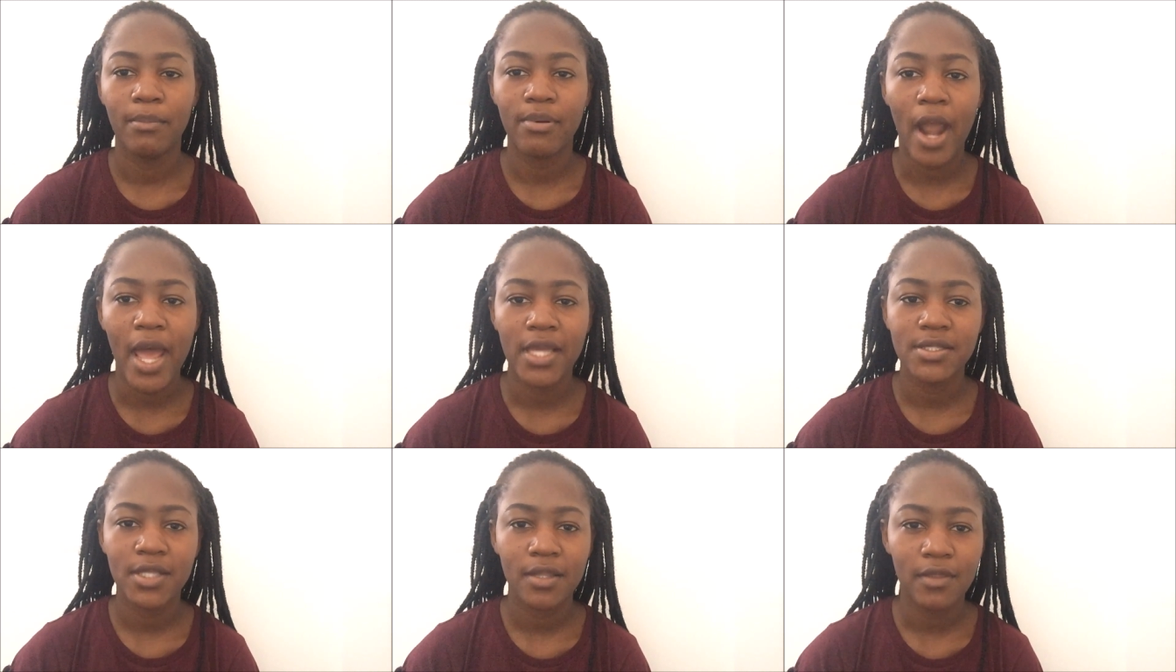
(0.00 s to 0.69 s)

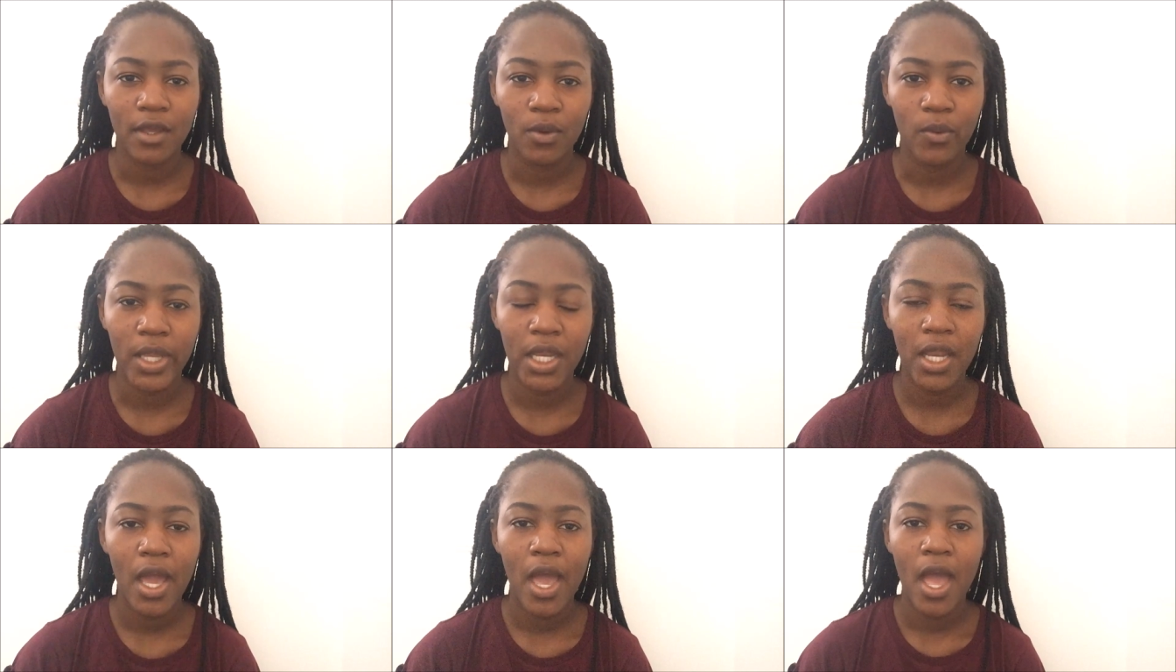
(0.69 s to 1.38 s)
prize that they
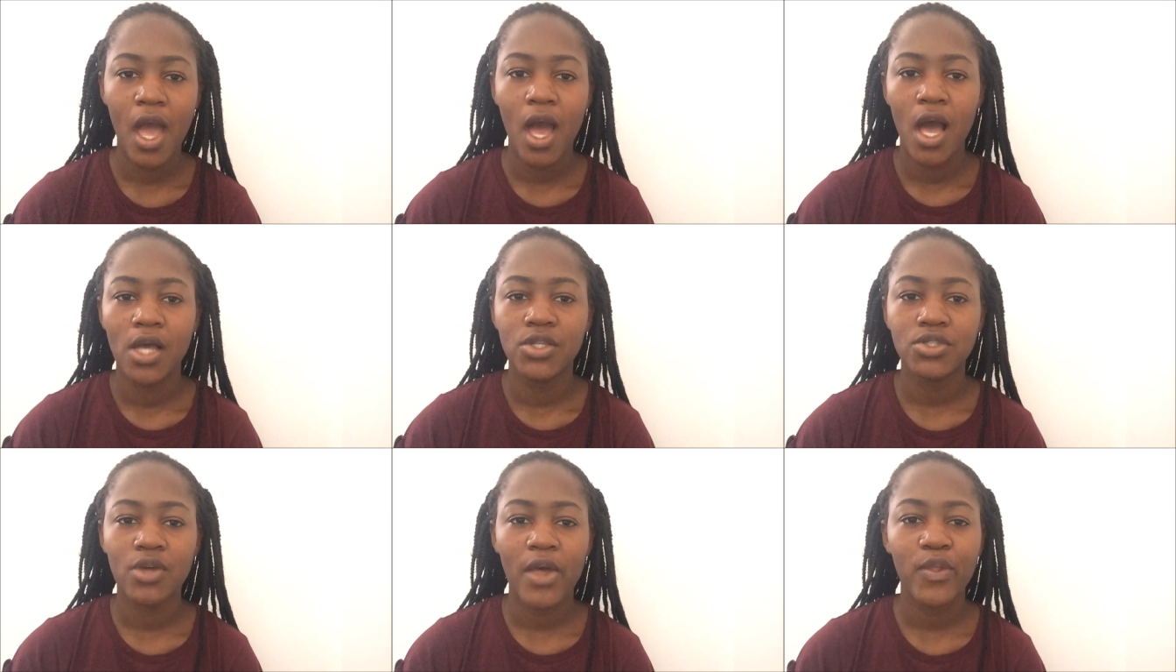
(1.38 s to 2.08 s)
win
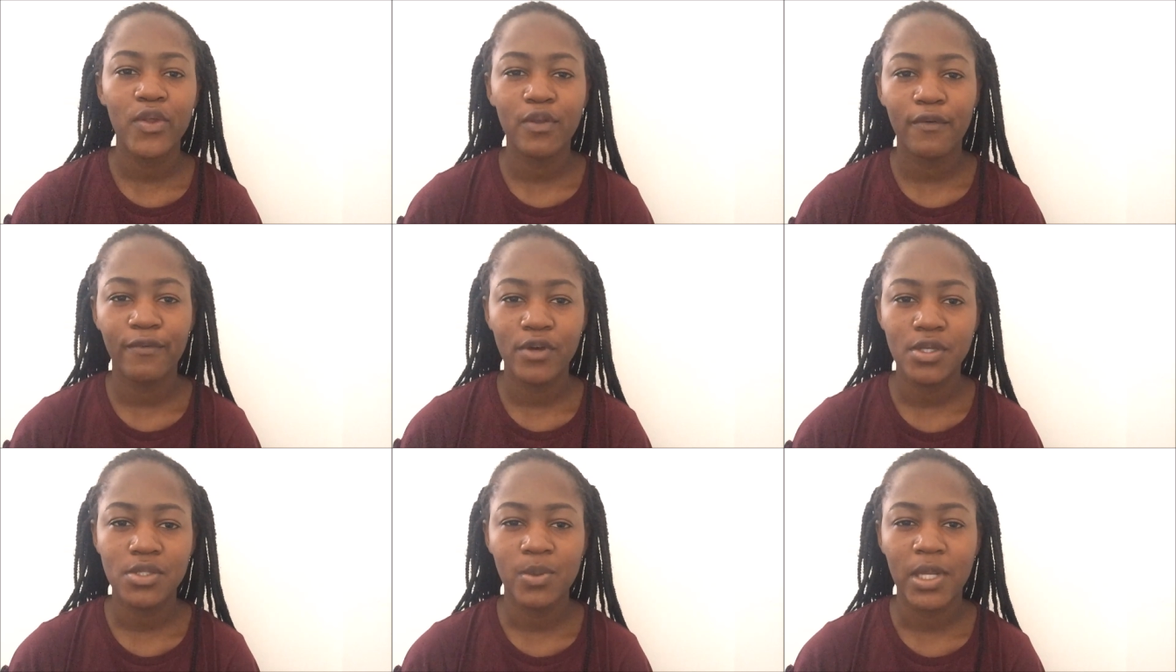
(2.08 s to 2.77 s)
so i think the
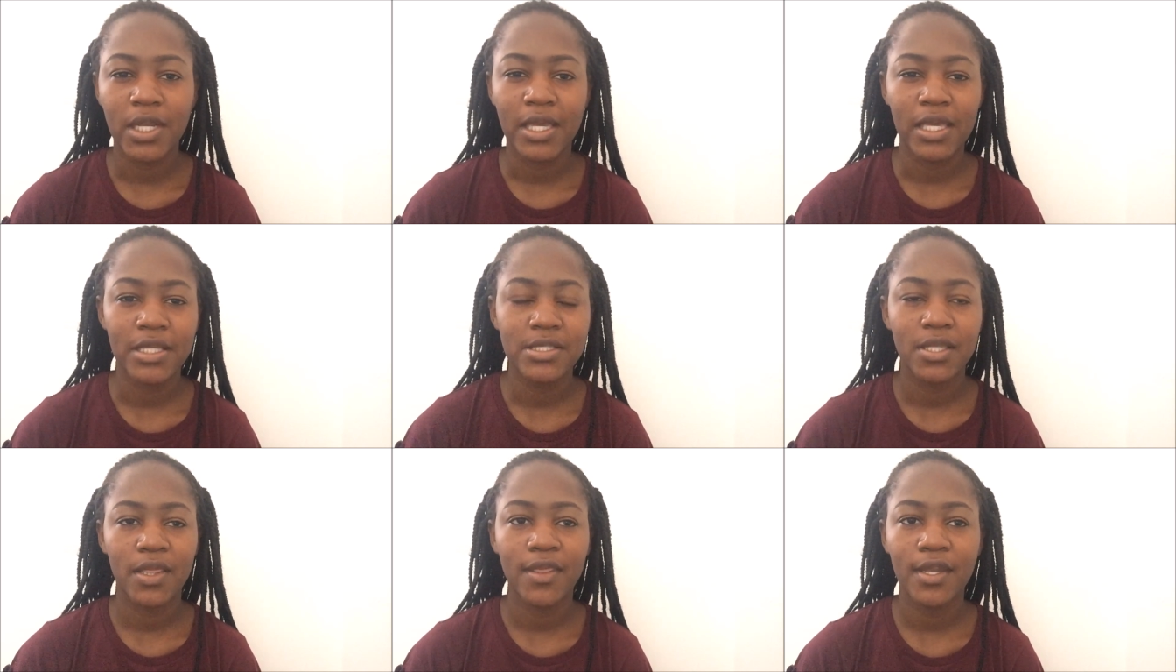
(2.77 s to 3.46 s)
first winner
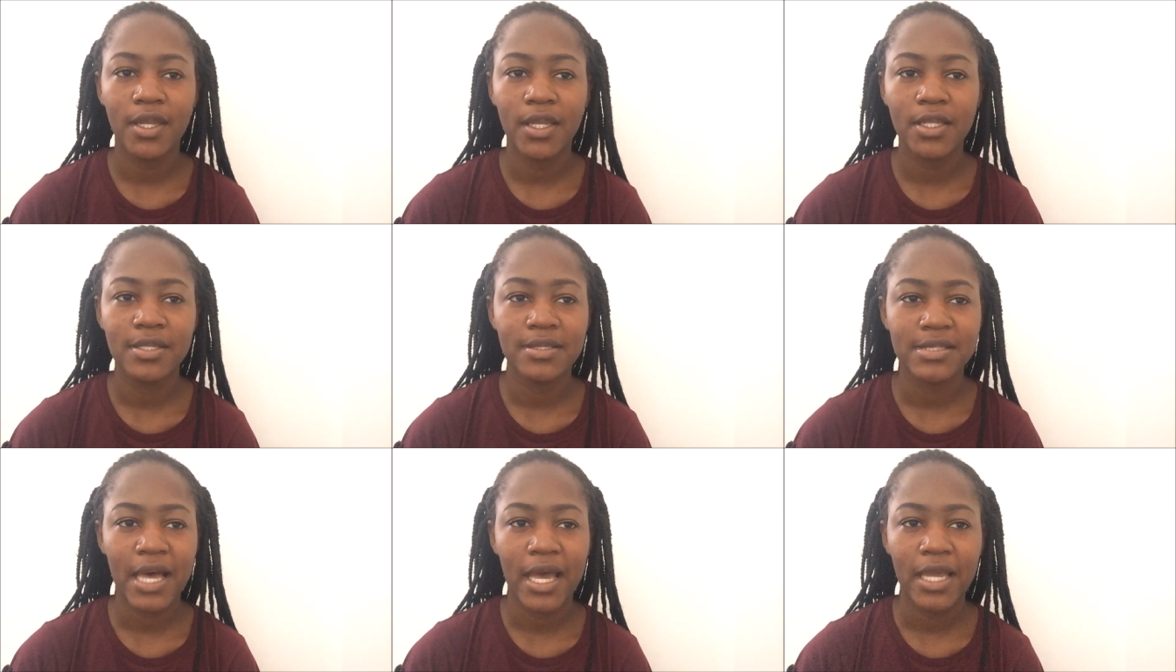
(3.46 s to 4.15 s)
gets three
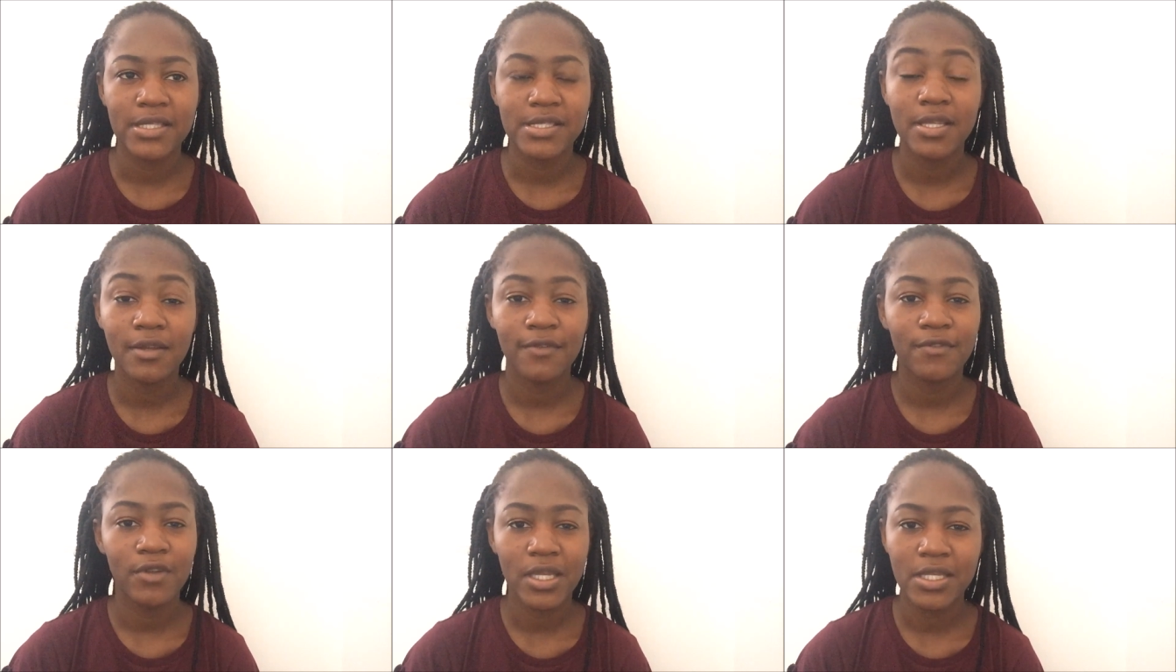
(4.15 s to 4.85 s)
designs three
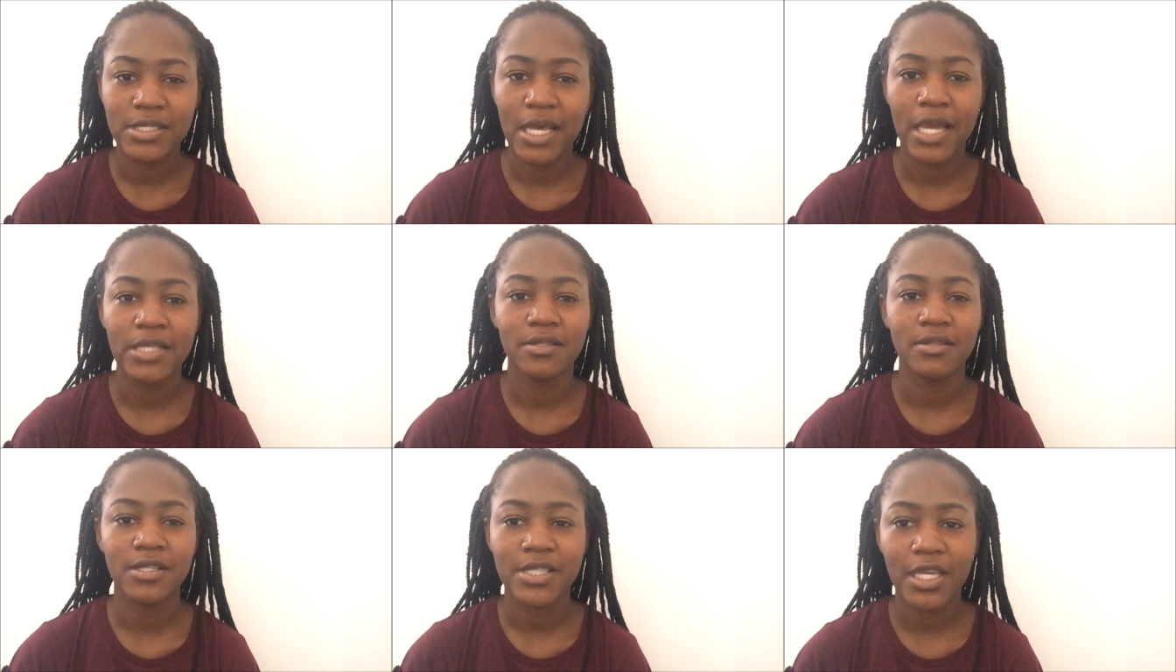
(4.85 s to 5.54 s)
free designs
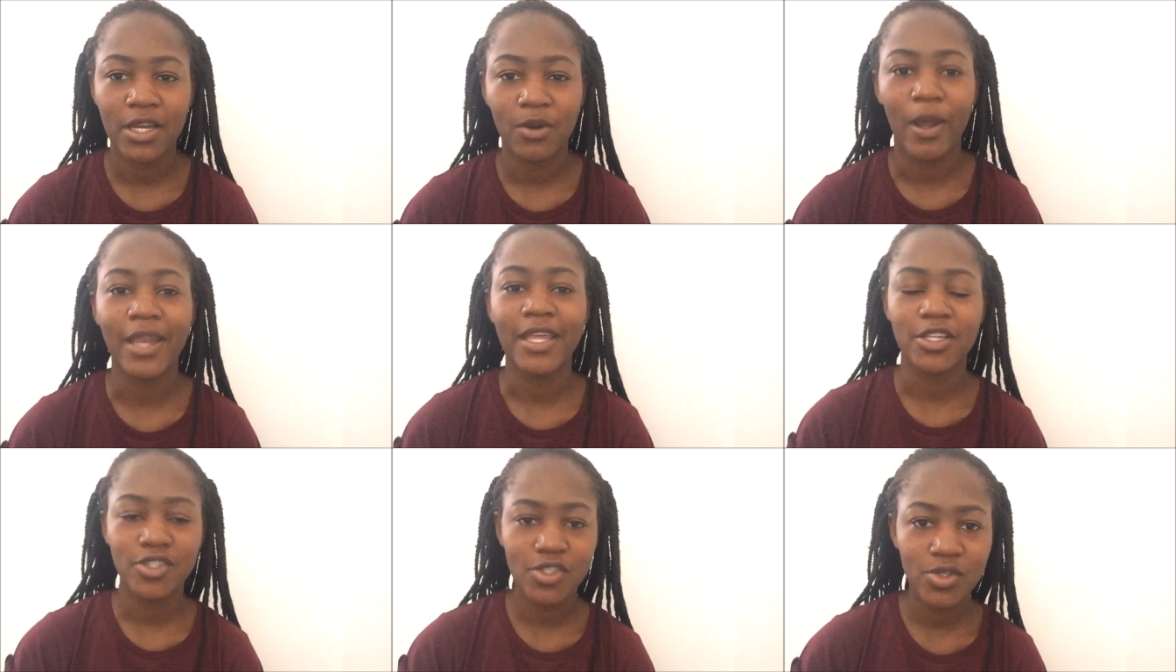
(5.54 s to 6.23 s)
and the second one
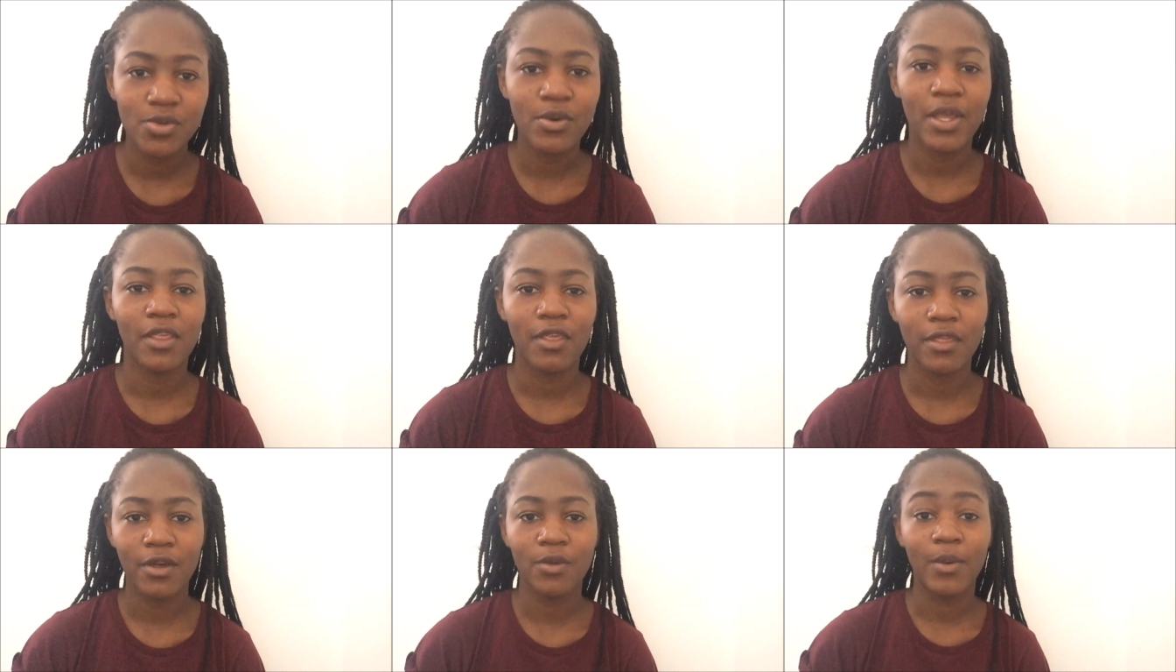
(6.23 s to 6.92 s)
gets two and the
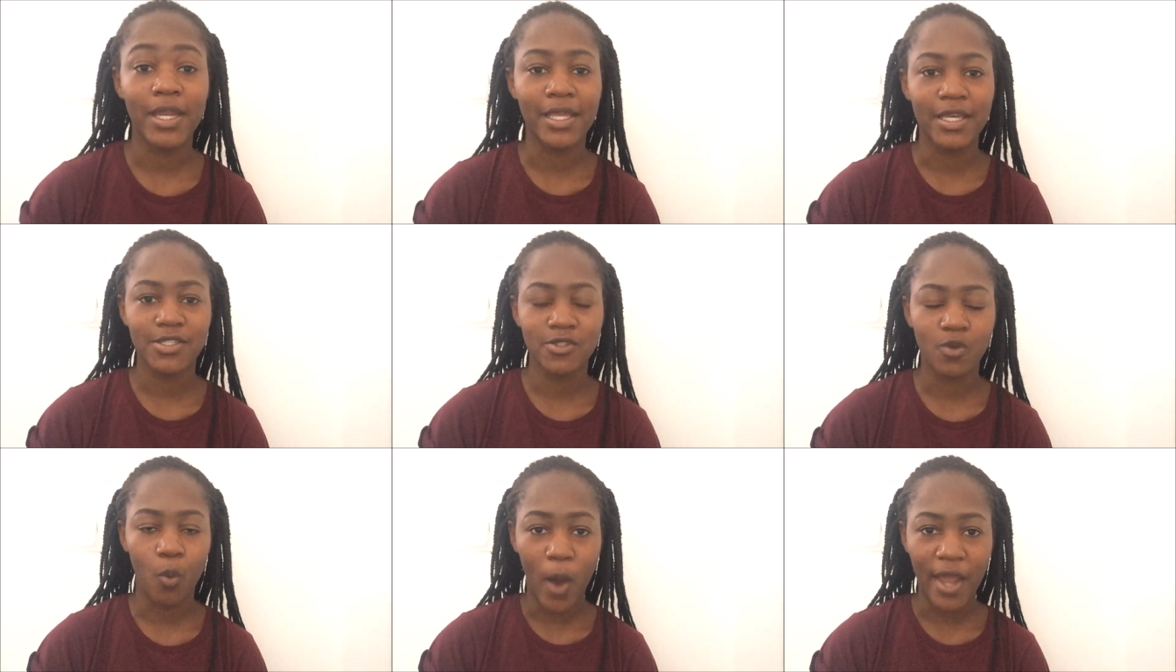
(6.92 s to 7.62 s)
third one
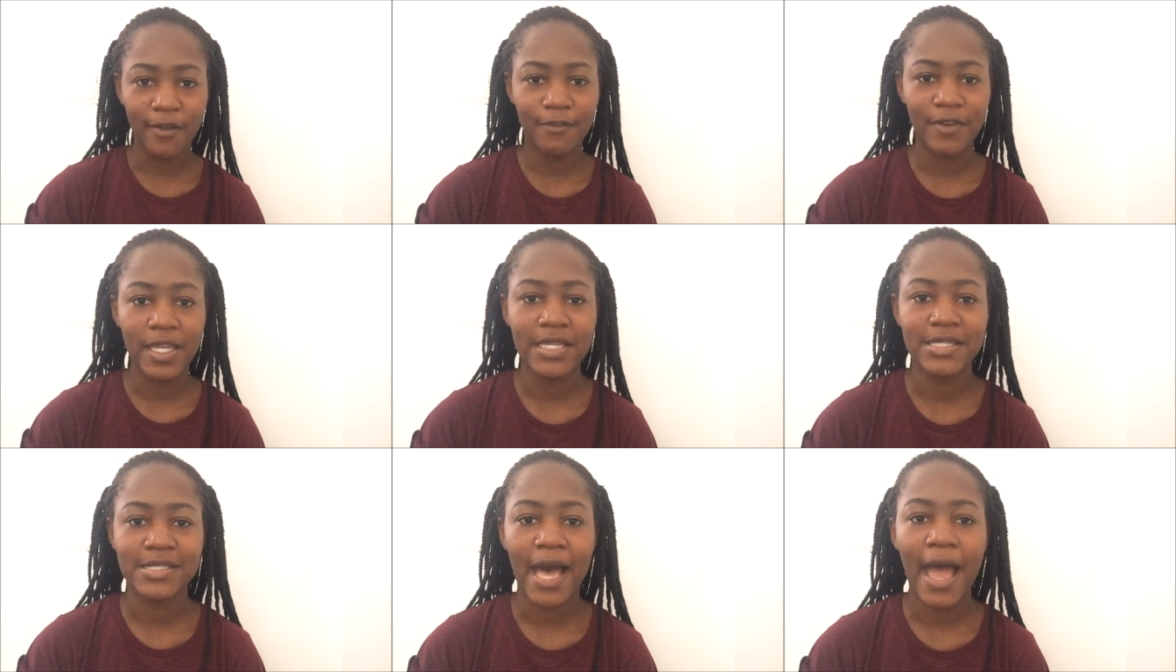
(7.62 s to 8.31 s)
gets one free
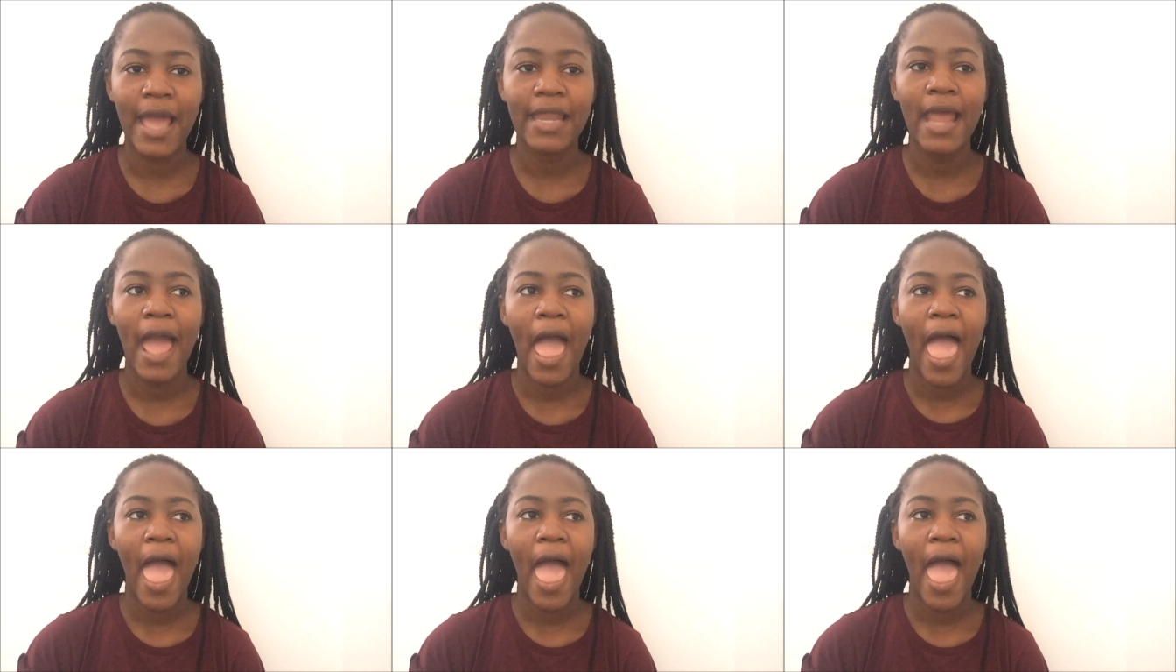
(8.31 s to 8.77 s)
design